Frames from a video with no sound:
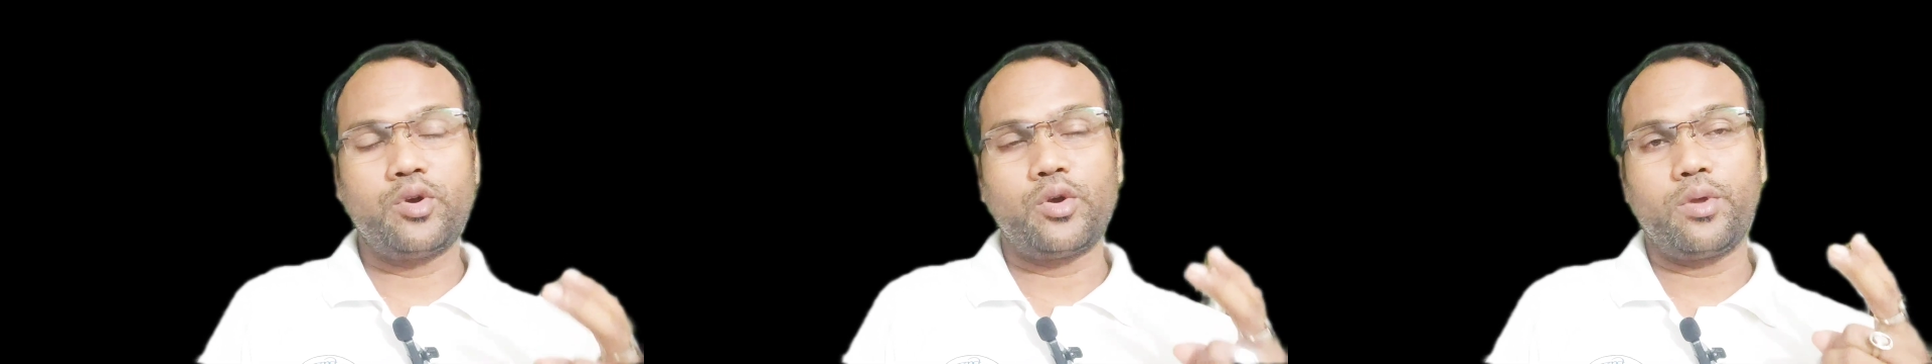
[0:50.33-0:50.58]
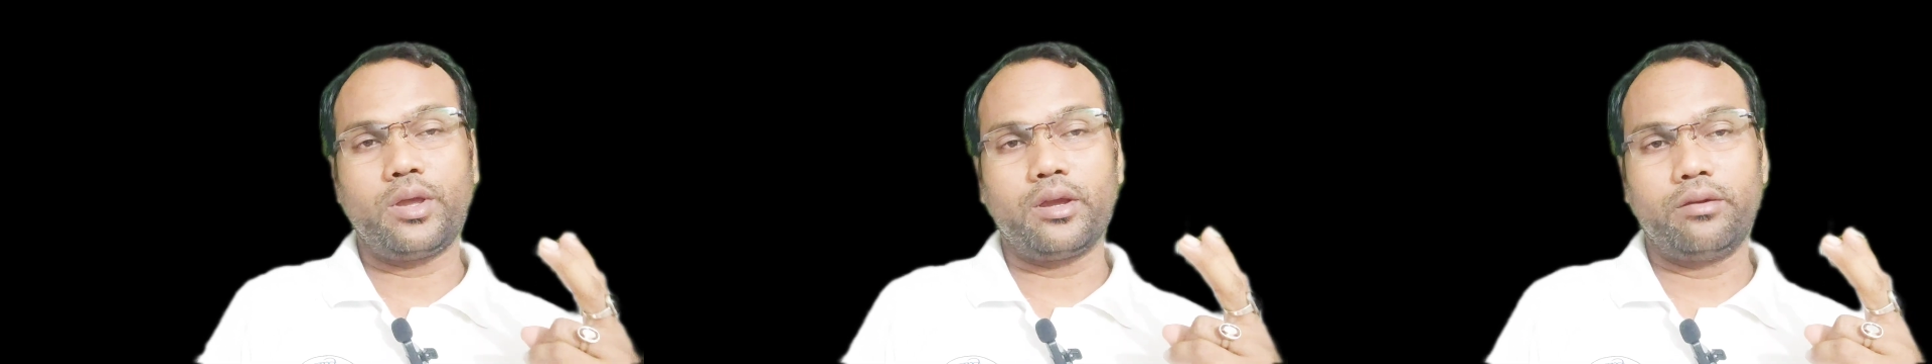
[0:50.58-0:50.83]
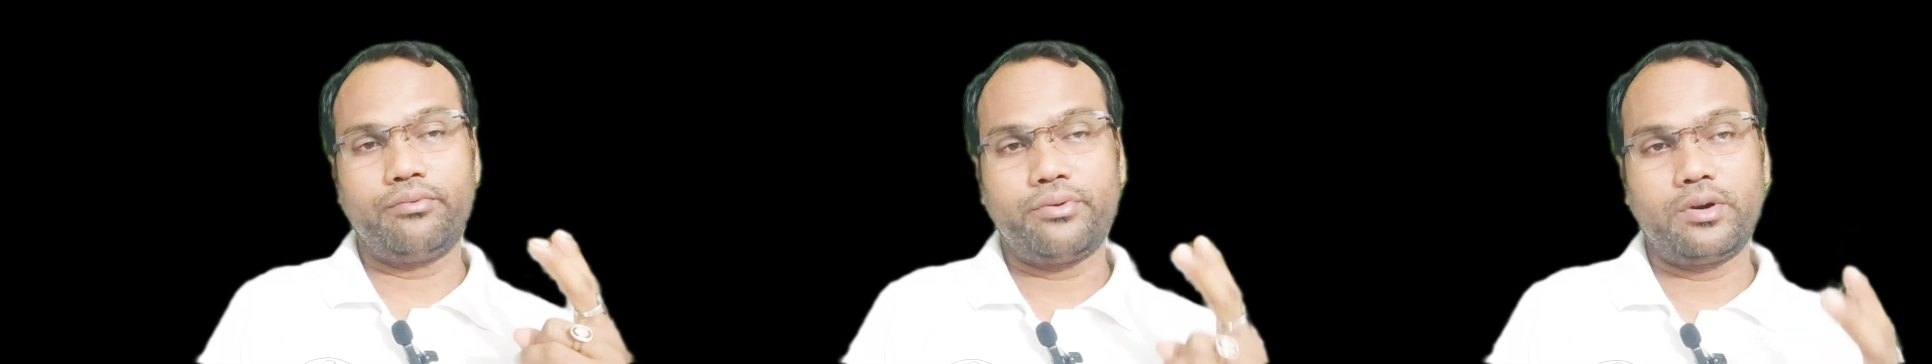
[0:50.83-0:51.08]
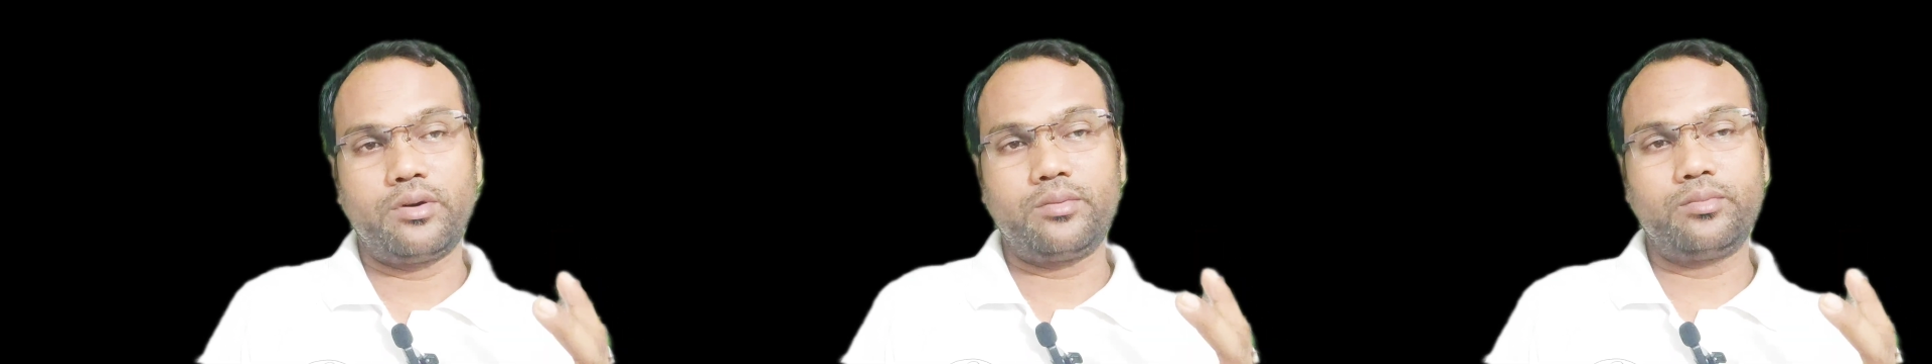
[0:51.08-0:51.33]
or we can
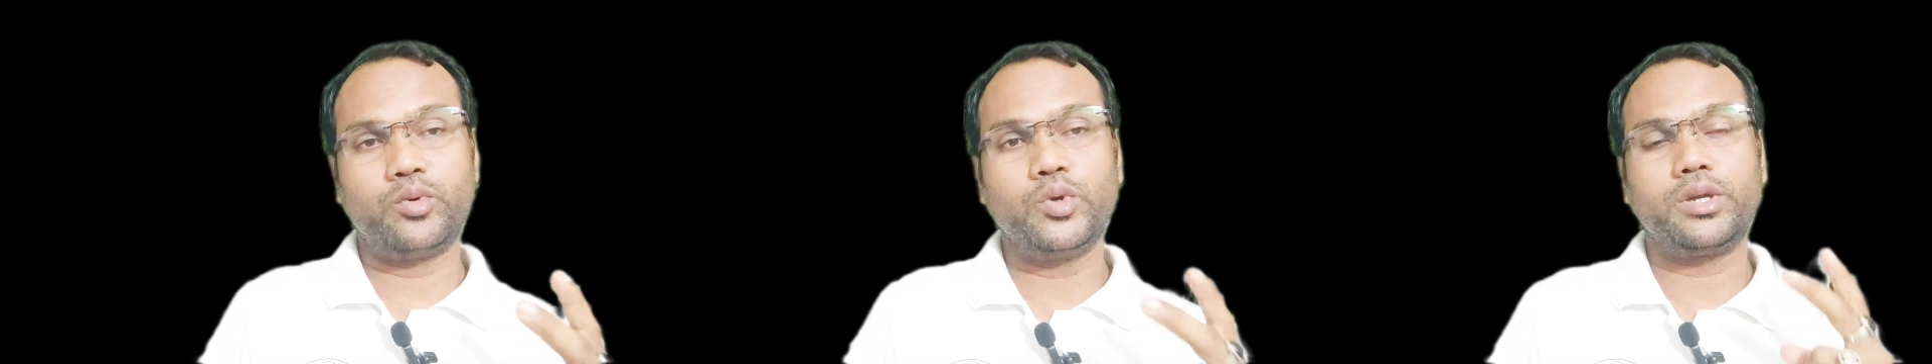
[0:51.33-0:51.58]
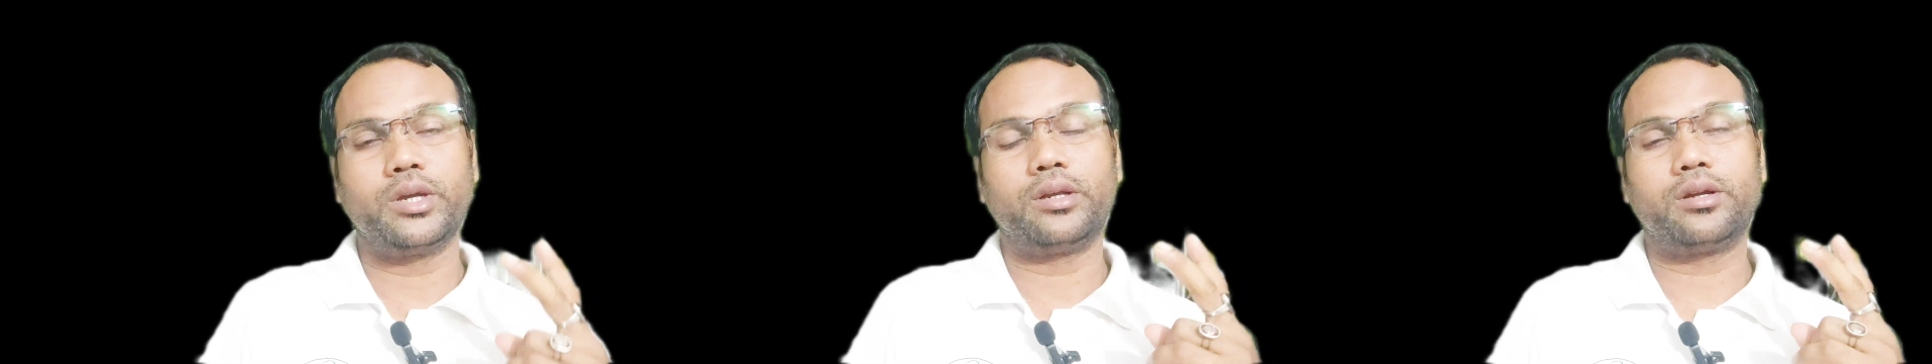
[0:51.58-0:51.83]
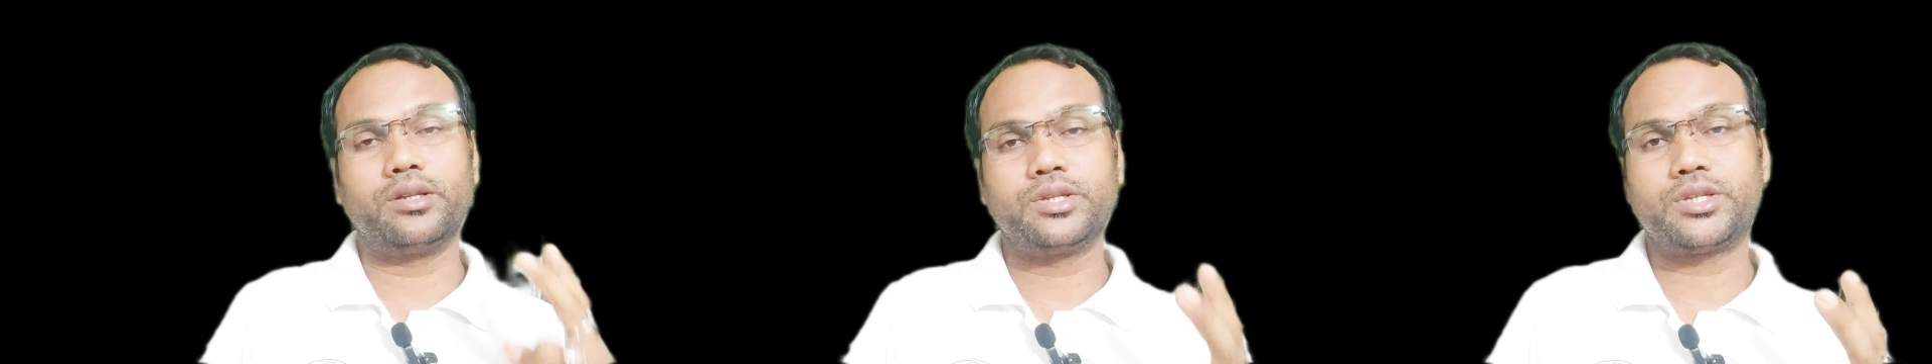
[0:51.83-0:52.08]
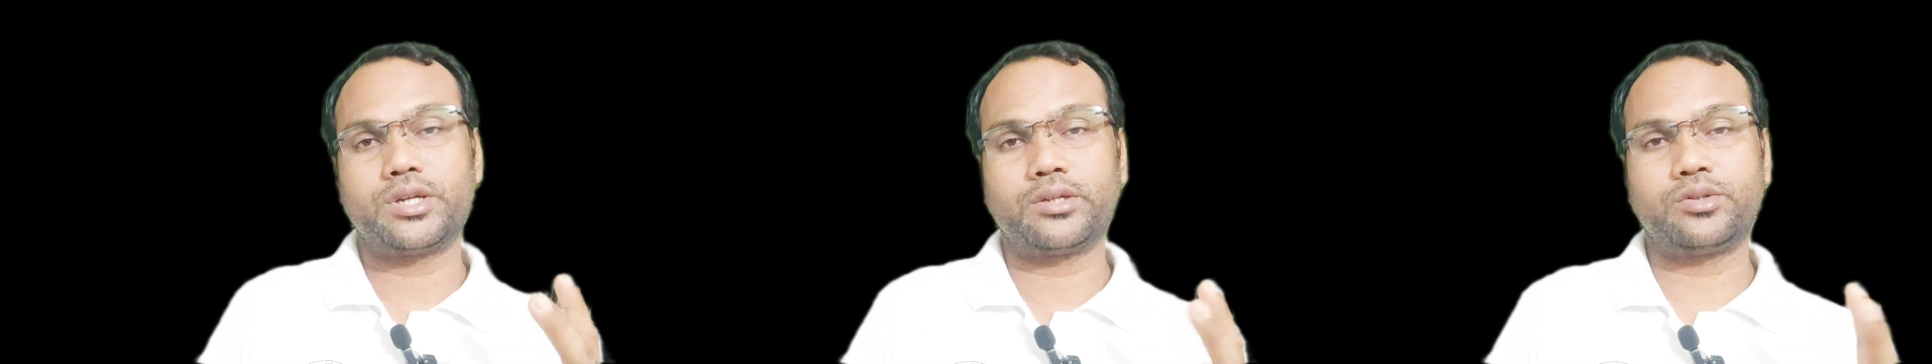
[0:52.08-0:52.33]
form, we can
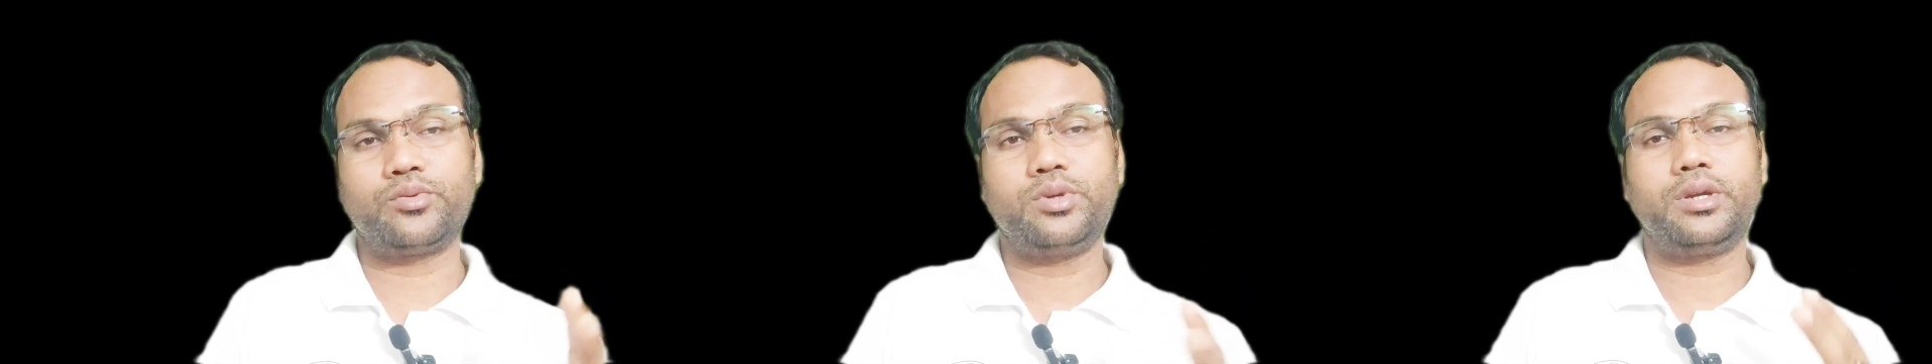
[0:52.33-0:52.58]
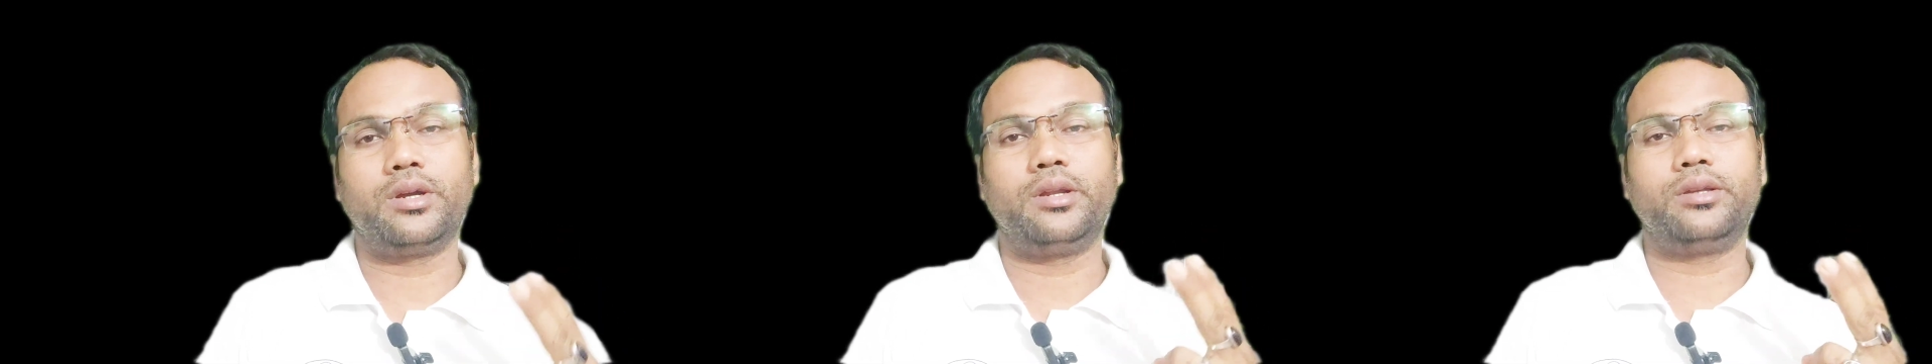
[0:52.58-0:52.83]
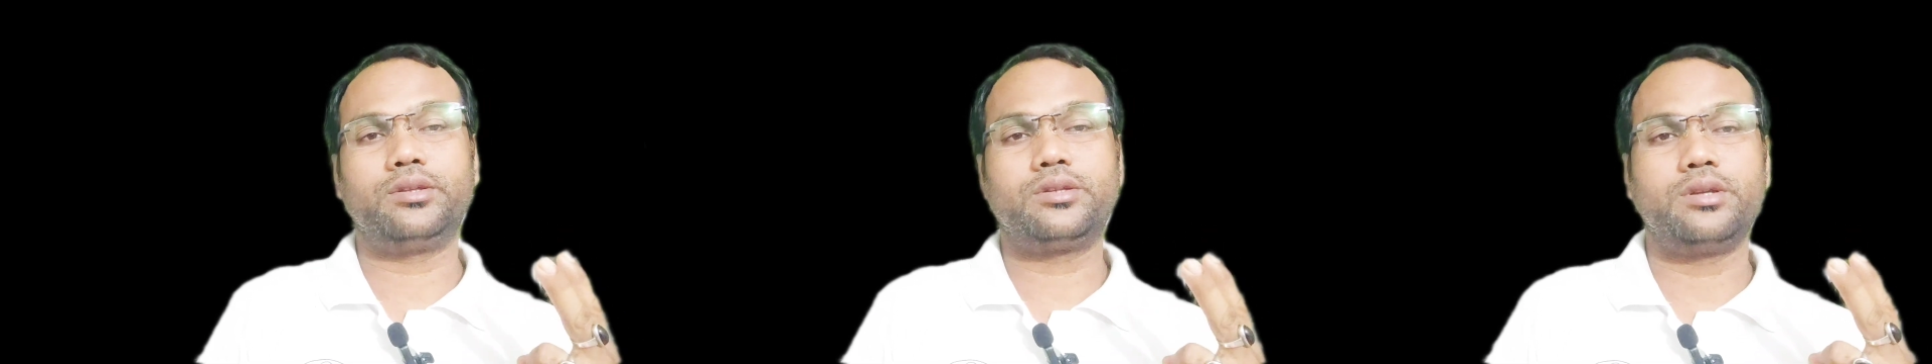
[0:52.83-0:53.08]
construct, we can